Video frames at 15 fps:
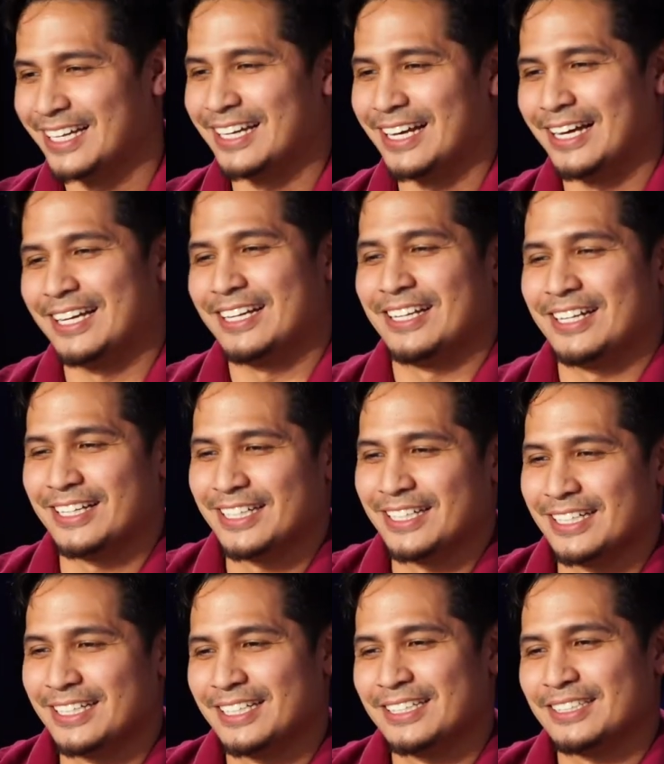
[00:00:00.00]
So. Yeah.
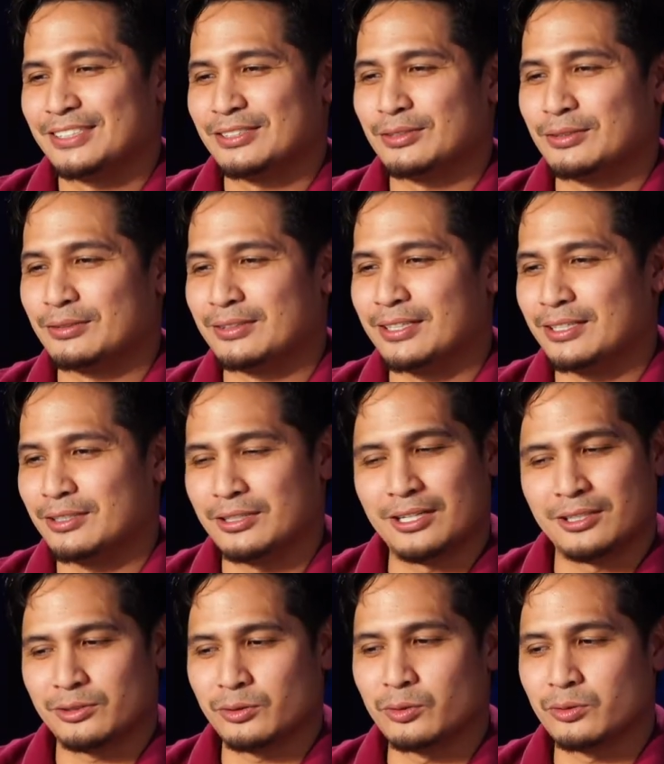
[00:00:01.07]
so they they're
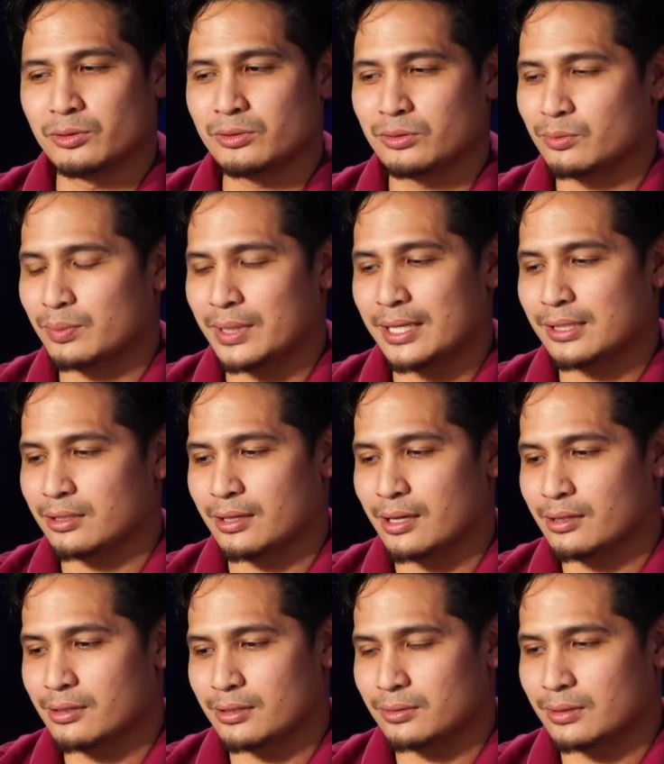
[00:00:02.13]
so used to playing
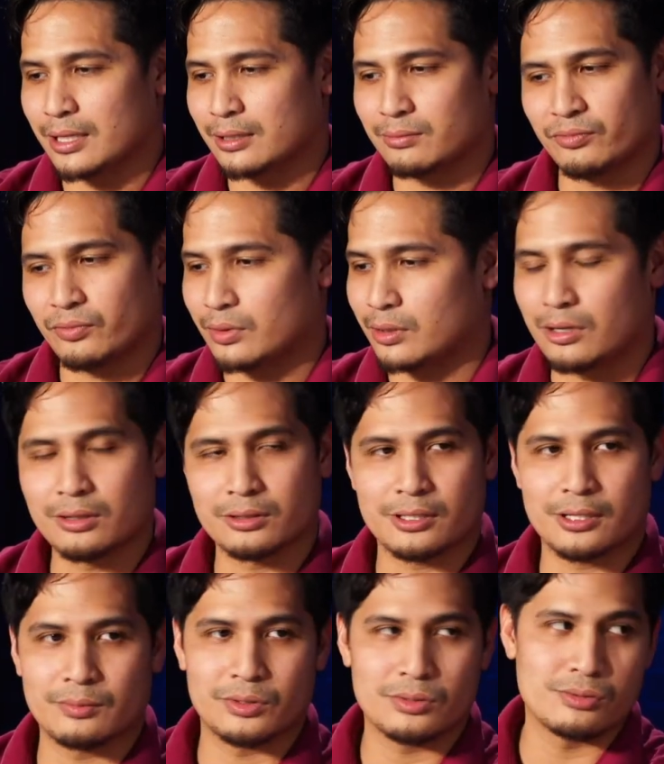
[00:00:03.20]
together like for a long
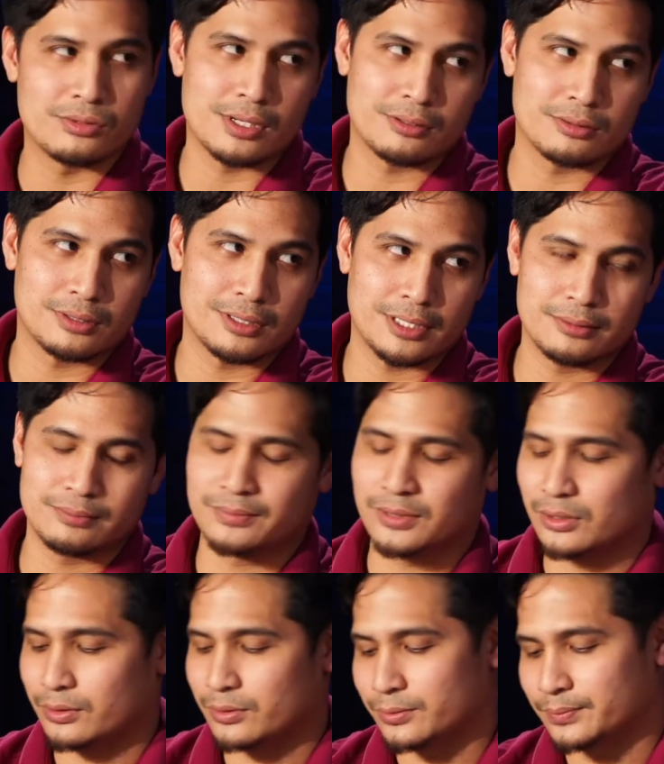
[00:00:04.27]
time too now. Right? True.
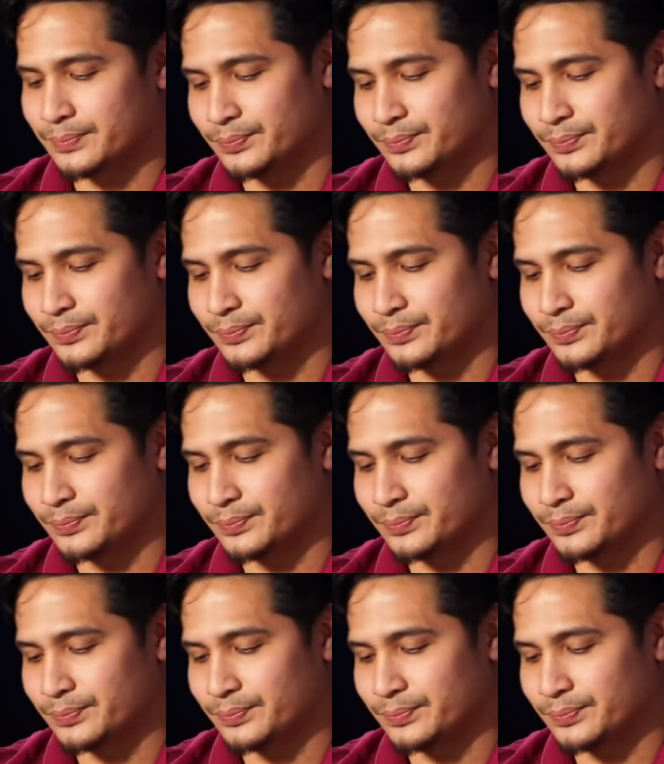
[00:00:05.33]
So.